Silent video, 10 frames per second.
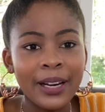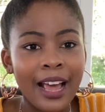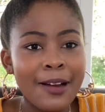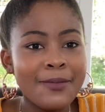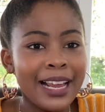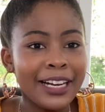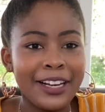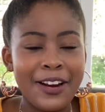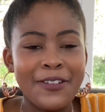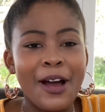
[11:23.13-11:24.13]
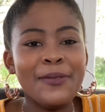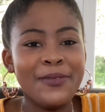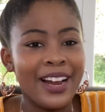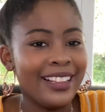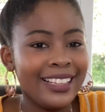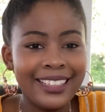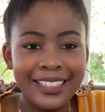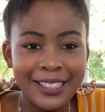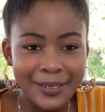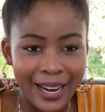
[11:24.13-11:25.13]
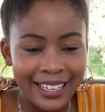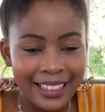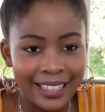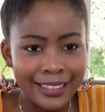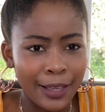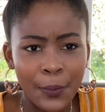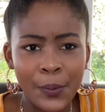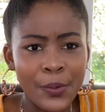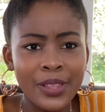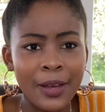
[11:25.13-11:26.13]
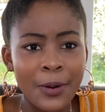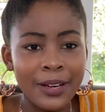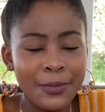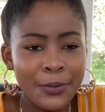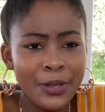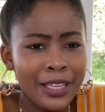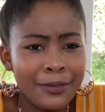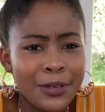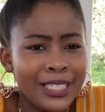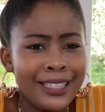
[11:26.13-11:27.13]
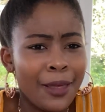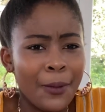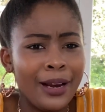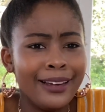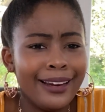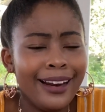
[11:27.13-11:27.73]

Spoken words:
I'm like, no, I'm fine. They didn't do anything. He's like, what were they want? What did they want?